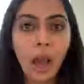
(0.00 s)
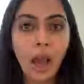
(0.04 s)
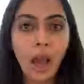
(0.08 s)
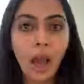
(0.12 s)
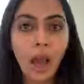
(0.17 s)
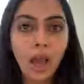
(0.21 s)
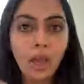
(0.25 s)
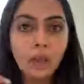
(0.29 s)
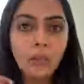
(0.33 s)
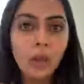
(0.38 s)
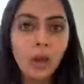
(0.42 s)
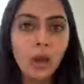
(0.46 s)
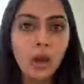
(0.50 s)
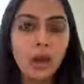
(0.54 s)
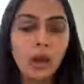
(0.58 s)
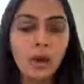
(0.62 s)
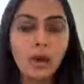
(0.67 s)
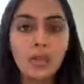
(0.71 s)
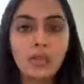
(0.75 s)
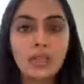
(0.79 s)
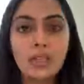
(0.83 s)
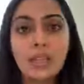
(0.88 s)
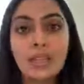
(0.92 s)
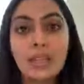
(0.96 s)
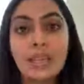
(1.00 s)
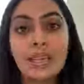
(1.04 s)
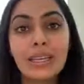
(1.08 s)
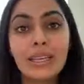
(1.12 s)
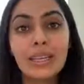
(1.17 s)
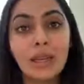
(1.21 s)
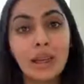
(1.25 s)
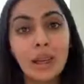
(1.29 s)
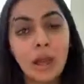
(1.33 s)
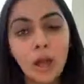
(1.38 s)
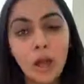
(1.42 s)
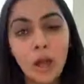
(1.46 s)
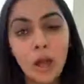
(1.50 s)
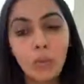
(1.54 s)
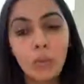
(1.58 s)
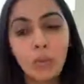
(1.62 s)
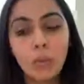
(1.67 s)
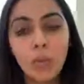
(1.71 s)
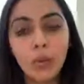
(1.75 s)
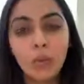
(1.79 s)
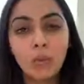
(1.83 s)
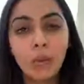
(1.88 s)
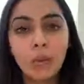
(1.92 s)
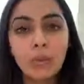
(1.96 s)
I'm a host and I need help,
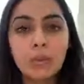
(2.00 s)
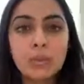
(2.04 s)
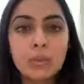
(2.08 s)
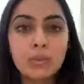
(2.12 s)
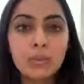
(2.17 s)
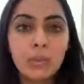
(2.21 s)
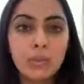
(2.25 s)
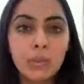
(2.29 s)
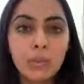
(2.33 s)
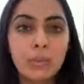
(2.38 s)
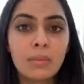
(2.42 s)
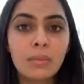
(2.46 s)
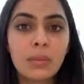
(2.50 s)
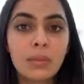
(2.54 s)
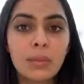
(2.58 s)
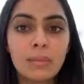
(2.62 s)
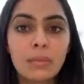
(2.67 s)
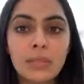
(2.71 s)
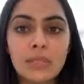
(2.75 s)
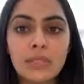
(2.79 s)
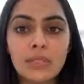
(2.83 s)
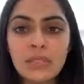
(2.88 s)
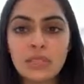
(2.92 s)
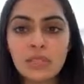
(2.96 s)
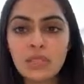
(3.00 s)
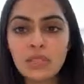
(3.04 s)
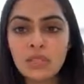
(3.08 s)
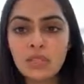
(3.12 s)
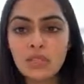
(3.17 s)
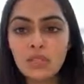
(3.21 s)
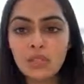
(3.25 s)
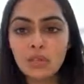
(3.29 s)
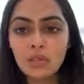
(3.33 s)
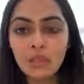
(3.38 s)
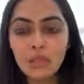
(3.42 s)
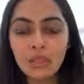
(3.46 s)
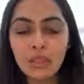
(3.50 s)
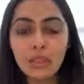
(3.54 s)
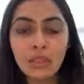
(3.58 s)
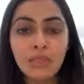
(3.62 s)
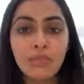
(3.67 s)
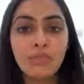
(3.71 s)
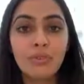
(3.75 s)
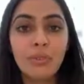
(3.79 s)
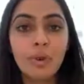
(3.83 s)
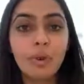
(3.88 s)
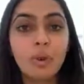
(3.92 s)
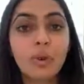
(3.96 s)
and I want to put them in the position to where they
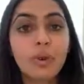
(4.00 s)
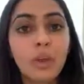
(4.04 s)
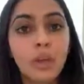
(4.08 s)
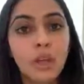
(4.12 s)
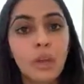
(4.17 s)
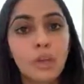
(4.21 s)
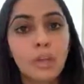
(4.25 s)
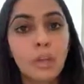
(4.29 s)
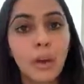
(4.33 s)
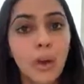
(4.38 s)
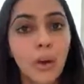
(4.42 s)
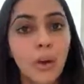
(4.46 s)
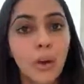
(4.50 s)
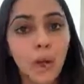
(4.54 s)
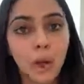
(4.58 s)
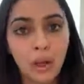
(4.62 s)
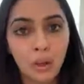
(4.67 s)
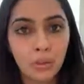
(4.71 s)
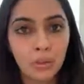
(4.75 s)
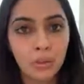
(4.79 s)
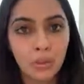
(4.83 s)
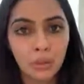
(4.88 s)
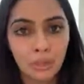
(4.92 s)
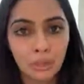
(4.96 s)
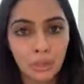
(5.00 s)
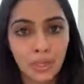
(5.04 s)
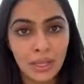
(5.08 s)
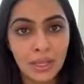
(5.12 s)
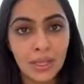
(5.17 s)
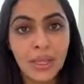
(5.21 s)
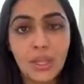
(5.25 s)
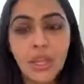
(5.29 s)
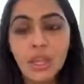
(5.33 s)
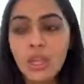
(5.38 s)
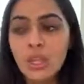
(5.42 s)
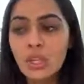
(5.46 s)
feel good about helping me.